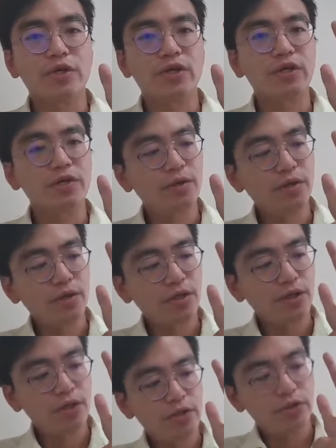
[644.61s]
Okay,
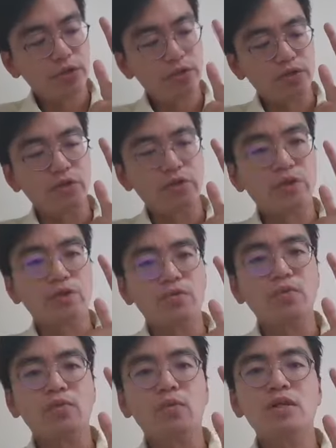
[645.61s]
there you
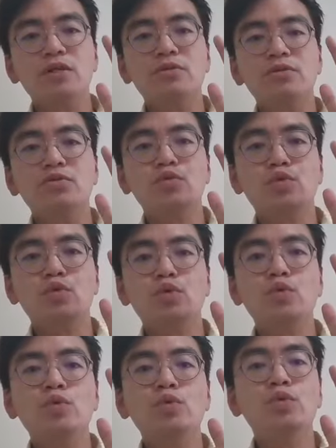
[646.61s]
go. 1,
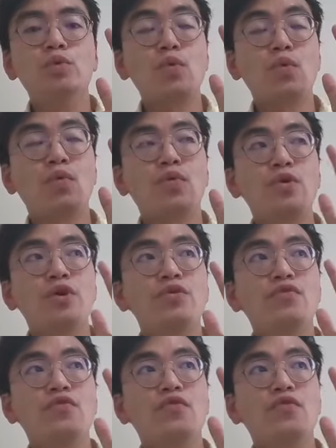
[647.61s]
2, 3,